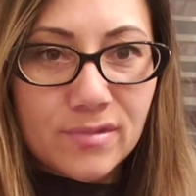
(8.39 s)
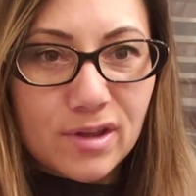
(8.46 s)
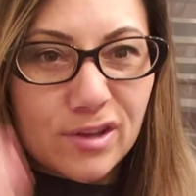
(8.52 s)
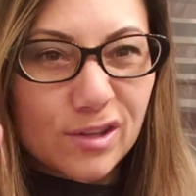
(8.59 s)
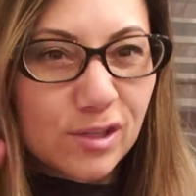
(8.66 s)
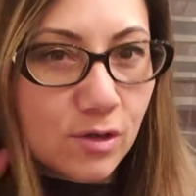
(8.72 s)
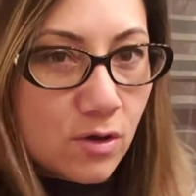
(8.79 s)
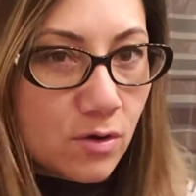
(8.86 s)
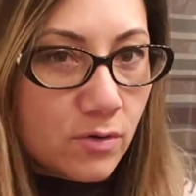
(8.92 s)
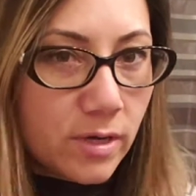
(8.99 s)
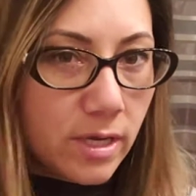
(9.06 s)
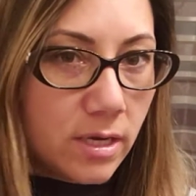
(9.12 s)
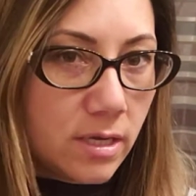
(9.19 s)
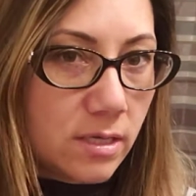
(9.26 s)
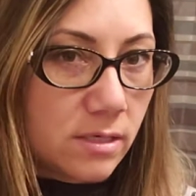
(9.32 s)
So
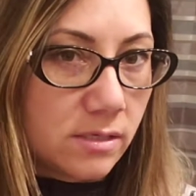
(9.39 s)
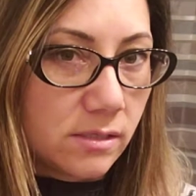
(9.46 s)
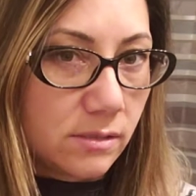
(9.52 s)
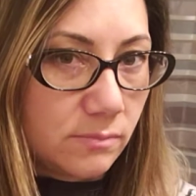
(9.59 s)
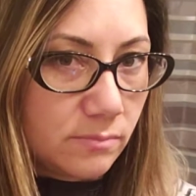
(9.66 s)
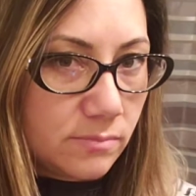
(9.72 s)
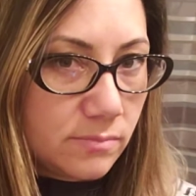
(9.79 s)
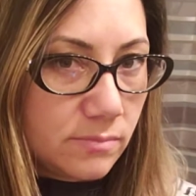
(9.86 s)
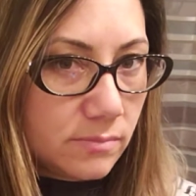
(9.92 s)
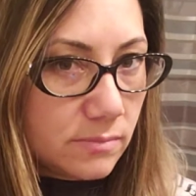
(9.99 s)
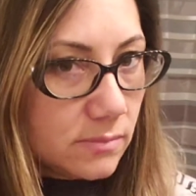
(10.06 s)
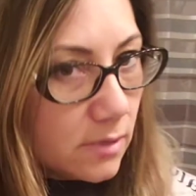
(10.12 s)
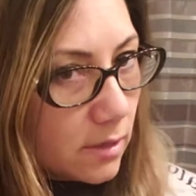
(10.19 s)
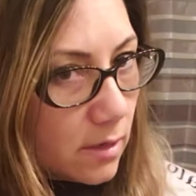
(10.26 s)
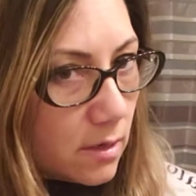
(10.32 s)
it is
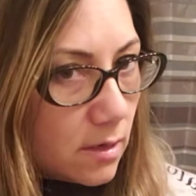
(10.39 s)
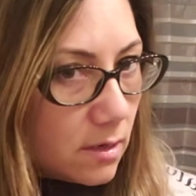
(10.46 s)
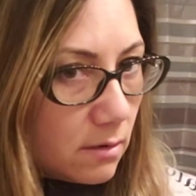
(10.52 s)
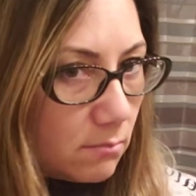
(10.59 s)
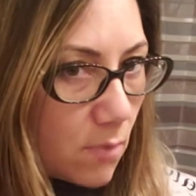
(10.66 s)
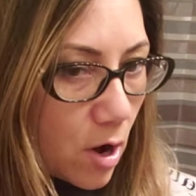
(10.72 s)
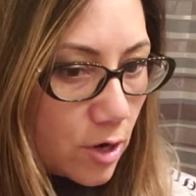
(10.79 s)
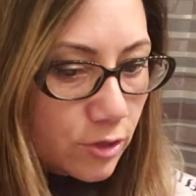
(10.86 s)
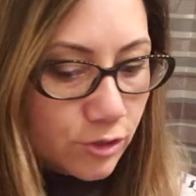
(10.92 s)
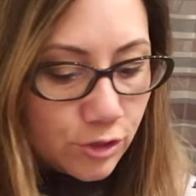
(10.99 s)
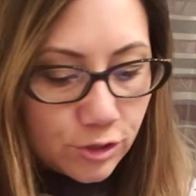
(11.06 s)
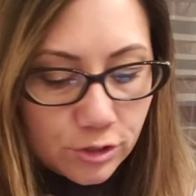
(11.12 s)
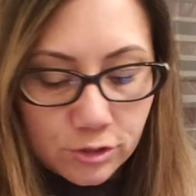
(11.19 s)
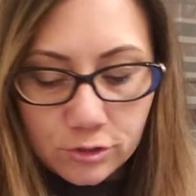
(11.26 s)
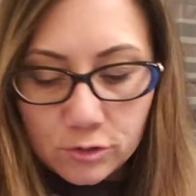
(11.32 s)

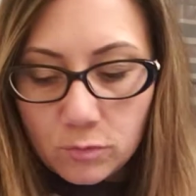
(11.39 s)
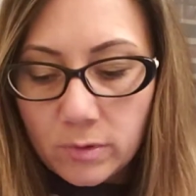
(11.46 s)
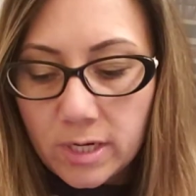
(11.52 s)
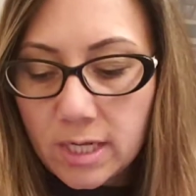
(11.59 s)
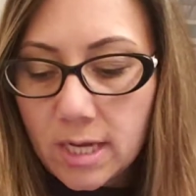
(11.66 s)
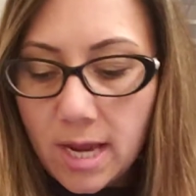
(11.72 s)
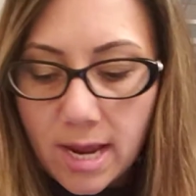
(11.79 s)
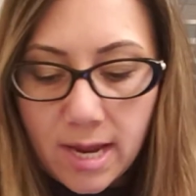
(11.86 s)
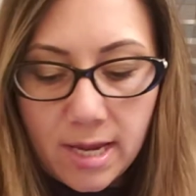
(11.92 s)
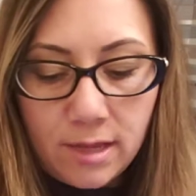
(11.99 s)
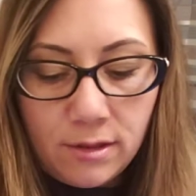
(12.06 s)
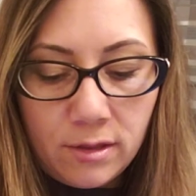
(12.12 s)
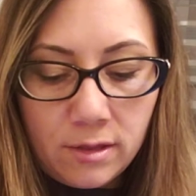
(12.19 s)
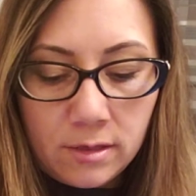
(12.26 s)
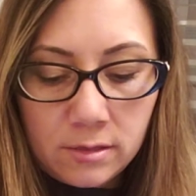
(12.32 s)
March 28th,